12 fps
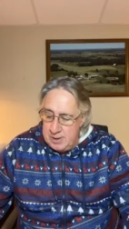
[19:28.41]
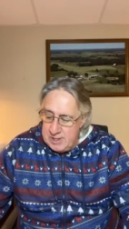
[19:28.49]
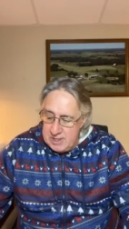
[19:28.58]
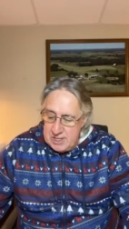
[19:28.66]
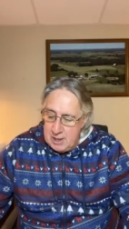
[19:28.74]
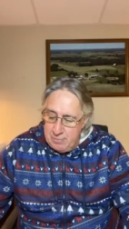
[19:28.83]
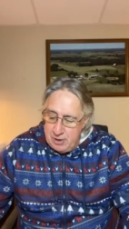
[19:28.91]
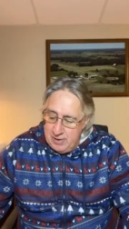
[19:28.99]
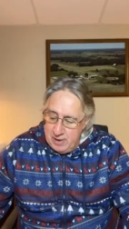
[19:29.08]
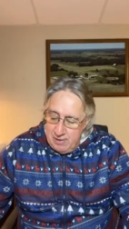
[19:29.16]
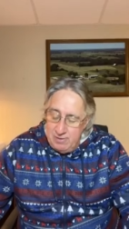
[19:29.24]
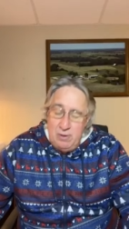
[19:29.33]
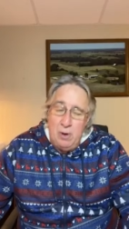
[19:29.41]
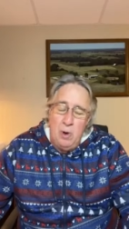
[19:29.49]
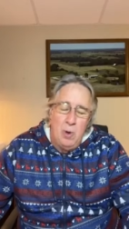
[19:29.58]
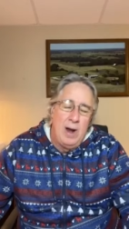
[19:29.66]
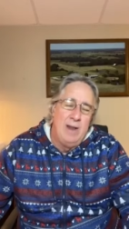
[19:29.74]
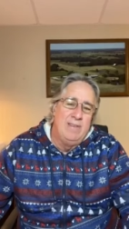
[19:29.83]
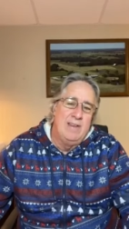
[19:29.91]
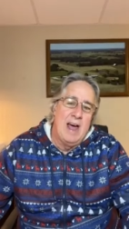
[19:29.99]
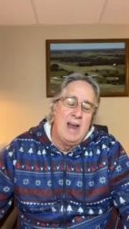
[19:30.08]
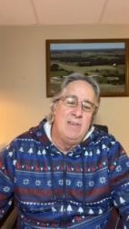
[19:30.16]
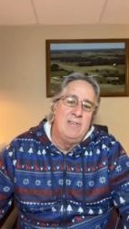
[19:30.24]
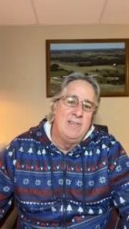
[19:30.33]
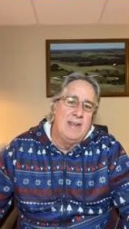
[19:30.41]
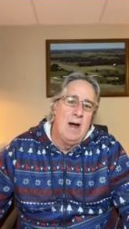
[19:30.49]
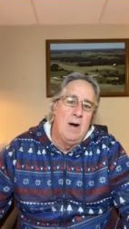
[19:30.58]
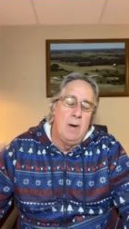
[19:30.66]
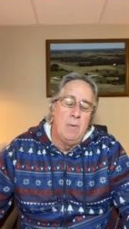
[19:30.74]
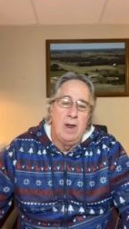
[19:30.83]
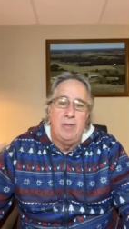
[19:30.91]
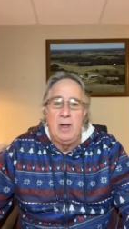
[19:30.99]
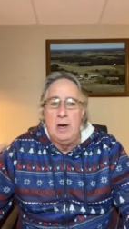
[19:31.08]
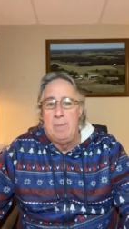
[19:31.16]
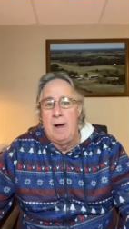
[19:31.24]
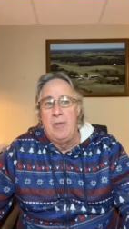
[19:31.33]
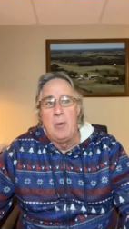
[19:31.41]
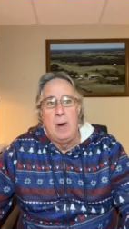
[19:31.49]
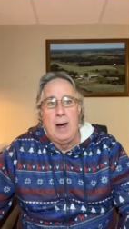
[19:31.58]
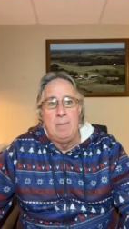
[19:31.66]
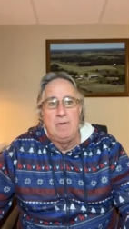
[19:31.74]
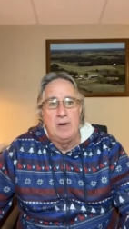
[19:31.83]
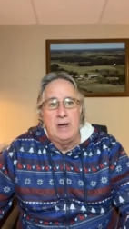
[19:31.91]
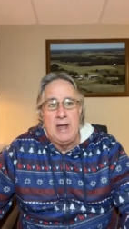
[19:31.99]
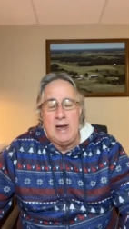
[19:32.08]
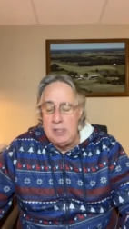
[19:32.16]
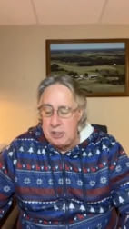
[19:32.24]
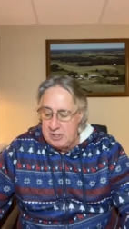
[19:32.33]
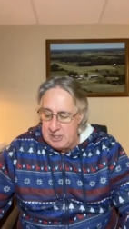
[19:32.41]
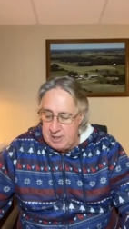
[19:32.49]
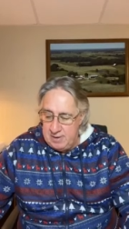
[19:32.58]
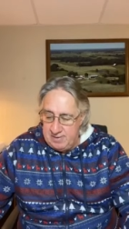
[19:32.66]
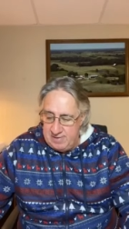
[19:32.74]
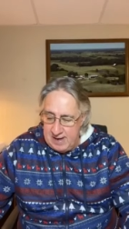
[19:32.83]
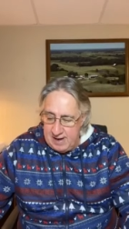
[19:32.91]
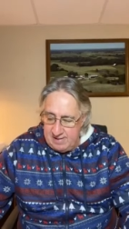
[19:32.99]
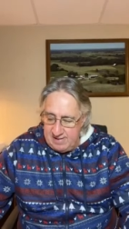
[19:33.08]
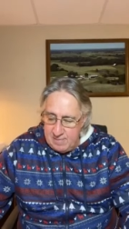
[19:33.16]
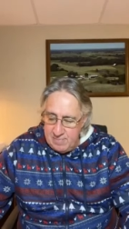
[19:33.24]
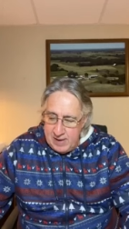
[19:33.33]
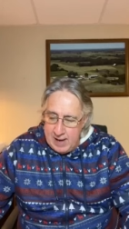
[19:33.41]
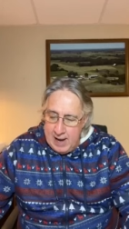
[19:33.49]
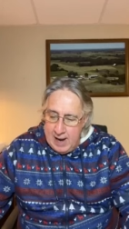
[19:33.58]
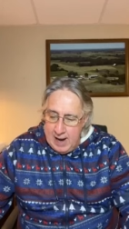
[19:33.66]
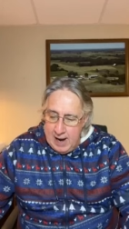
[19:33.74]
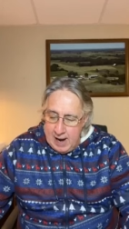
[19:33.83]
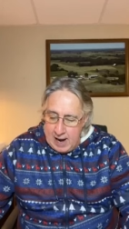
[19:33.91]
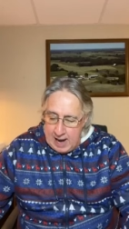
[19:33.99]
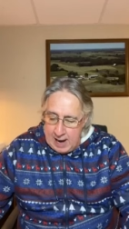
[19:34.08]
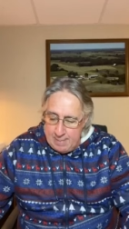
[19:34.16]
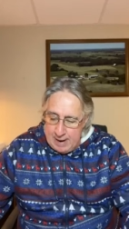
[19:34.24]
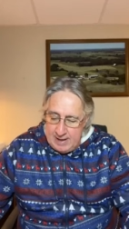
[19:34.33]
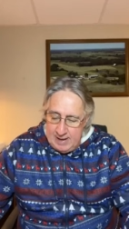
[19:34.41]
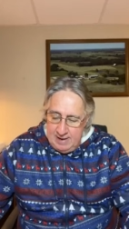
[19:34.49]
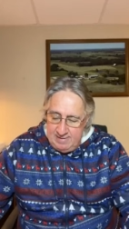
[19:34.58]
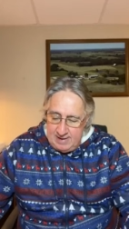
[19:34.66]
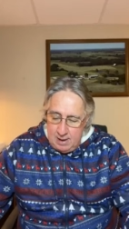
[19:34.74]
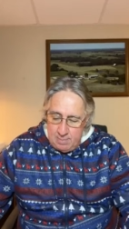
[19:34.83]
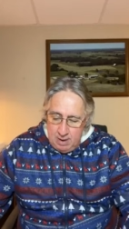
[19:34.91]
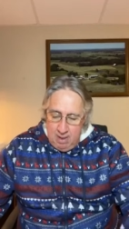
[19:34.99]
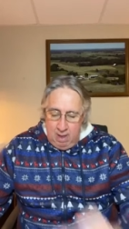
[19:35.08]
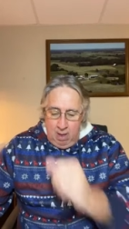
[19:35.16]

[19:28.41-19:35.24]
This is something that is new, and it's kind of scary when I think about the ramifications. And is this high magnesium?